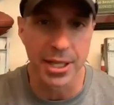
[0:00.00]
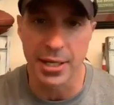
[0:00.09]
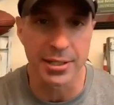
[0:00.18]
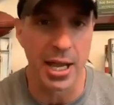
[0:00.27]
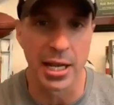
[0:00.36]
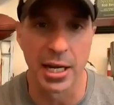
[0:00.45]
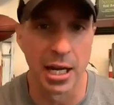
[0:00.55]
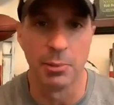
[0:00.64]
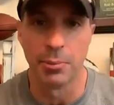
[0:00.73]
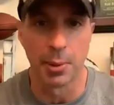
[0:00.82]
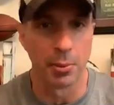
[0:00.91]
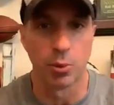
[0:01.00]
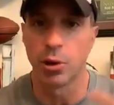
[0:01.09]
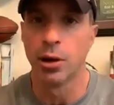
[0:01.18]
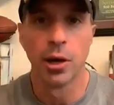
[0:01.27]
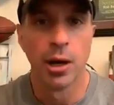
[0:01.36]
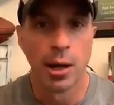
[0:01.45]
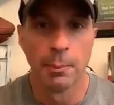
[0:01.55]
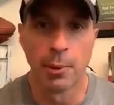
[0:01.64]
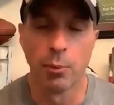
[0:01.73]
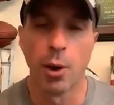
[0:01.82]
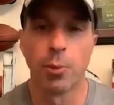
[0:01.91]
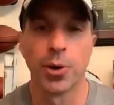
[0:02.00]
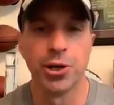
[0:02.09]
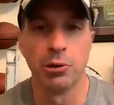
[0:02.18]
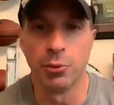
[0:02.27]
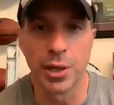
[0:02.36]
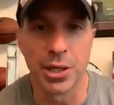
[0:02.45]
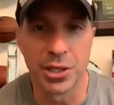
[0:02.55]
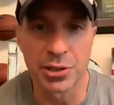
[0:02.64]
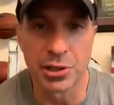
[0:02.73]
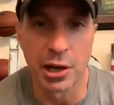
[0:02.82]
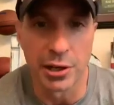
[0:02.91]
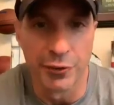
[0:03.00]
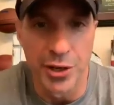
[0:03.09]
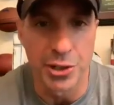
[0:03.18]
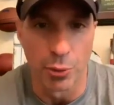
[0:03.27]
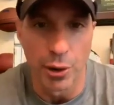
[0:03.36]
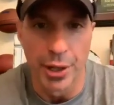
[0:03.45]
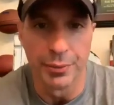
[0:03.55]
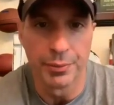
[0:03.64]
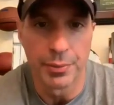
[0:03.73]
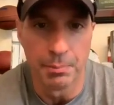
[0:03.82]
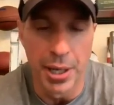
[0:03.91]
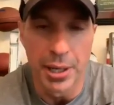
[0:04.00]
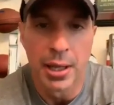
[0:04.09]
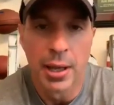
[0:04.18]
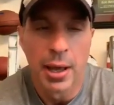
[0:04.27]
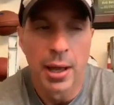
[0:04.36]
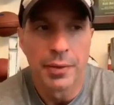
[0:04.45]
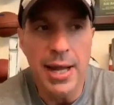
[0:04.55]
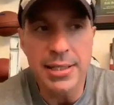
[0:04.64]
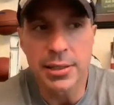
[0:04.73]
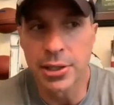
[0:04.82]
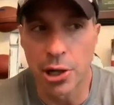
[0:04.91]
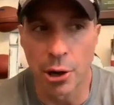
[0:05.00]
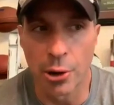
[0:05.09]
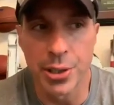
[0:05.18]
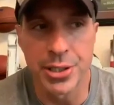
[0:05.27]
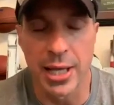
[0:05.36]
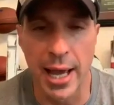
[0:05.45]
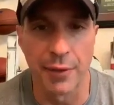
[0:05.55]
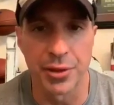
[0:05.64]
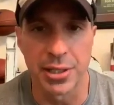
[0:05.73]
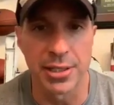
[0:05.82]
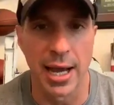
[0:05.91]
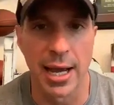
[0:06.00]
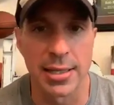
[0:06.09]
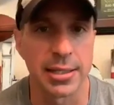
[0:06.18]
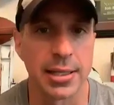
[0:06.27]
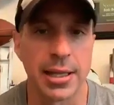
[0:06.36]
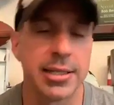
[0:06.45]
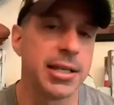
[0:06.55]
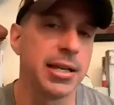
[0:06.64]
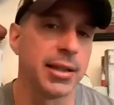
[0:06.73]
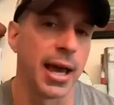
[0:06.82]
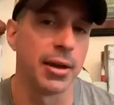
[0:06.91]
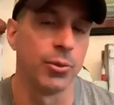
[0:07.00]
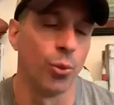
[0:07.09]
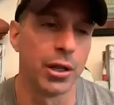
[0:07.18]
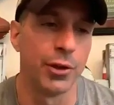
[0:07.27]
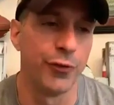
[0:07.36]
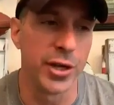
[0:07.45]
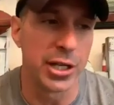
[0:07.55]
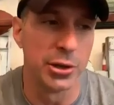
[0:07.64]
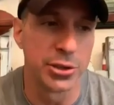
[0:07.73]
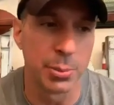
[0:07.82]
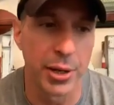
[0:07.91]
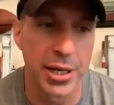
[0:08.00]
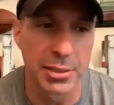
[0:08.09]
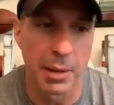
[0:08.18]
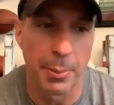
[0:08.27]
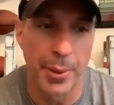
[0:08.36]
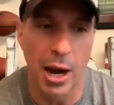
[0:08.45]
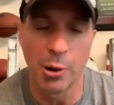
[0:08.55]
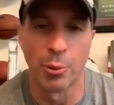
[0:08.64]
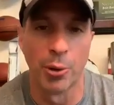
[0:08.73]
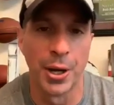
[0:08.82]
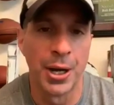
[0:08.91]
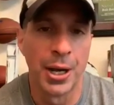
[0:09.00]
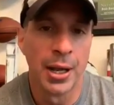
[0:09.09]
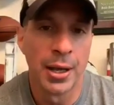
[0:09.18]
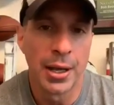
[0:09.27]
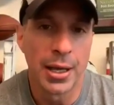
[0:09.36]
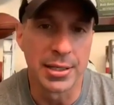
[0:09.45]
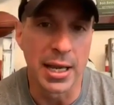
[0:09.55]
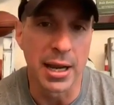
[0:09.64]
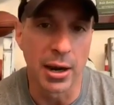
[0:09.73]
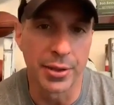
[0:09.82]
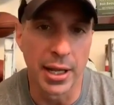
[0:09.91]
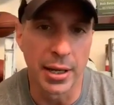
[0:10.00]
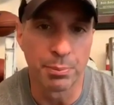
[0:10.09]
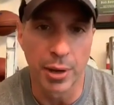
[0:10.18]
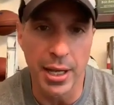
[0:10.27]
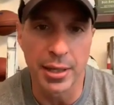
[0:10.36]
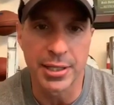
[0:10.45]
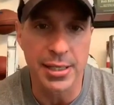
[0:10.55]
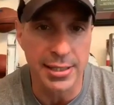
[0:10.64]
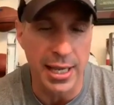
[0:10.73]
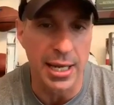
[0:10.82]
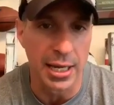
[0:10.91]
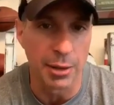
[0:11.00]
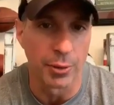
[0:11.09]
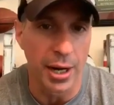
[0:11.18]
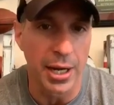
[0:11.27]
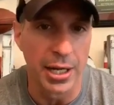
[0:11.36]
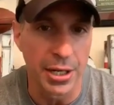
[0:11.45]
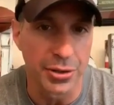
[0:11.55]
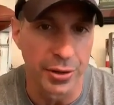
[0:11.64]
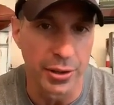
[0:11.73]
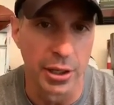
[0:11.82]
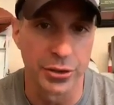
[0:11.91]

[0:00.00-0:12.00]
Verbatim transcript: Texas A and M. Right. I mean, we're, but what we're doing, we had just gone to Division One. But that's the currency I have with these guys, and they see that. And one of the videos that plays in my PowerPoint is that that play at Texas A and M where I get injured.